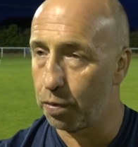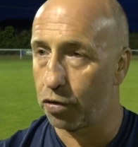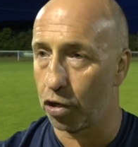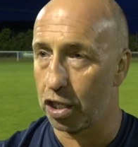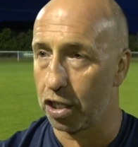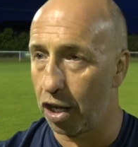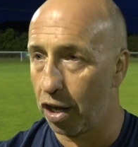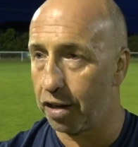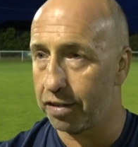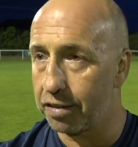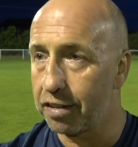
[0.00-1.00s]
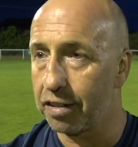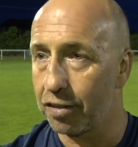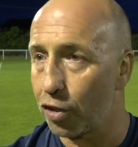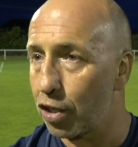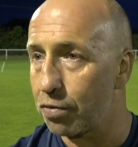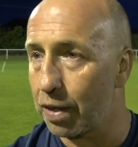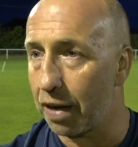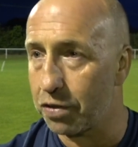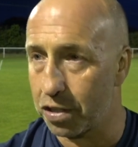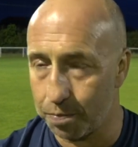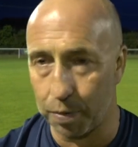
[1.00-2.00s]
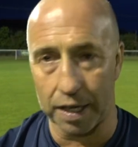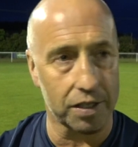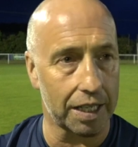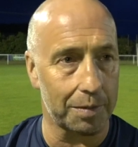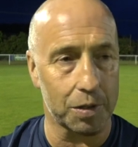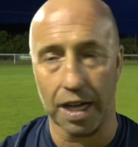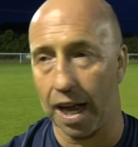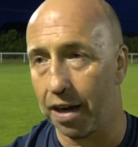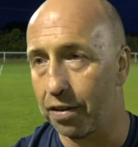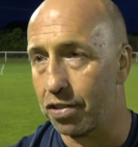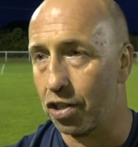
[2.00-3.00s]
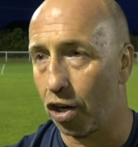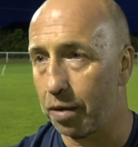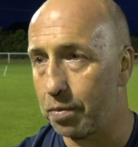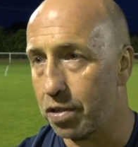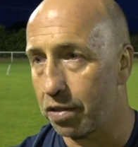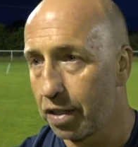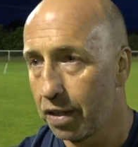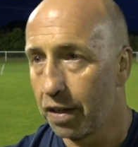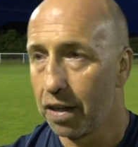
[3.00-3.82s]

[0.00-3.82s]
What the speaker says: We've got to learn that we have to break teams down at times and